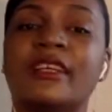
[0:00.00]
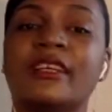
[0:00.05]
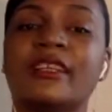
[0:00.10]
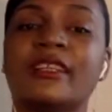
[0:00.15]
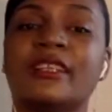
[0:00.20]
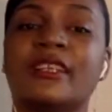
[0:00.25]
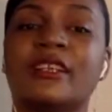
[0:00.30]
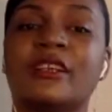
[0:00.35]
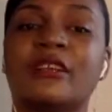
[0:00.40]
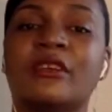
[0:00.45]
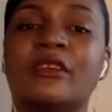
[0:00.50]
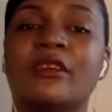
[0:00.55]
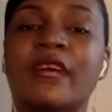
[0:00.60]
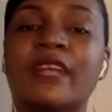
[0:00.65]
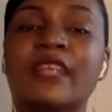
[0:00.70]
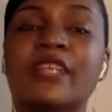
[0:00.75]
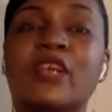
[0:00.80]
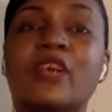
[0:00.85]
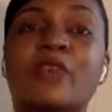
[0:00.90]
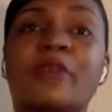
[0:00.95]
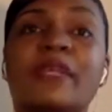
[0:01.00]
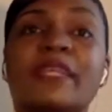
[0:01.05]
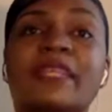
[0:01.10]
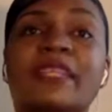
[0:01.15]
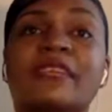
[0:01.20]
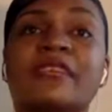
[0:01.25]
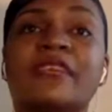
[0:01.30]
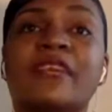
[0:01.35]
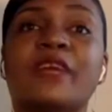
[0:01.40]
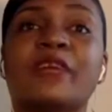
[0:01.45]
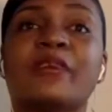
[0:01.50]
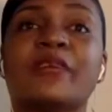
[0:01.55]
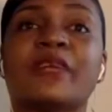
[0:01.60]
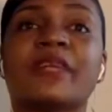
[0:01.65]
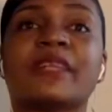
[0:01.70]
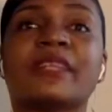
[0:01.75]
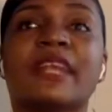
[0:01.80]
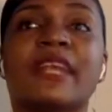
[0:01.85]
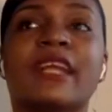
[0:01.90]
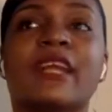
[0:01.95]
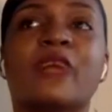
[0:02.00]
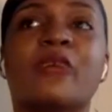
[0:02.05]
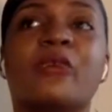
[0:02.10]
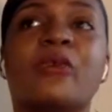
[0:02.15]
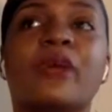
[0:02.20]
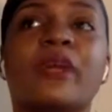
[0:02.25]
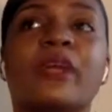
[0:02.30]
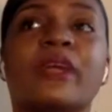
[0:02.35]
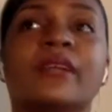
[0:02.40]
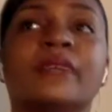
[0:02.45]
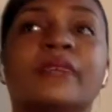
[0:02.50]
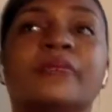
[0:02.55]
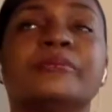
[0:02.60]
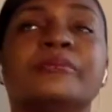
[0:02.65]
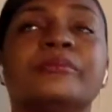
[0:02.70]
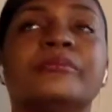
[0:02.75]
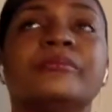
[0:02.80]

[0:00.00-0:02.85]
So I told myself that because I didn't want to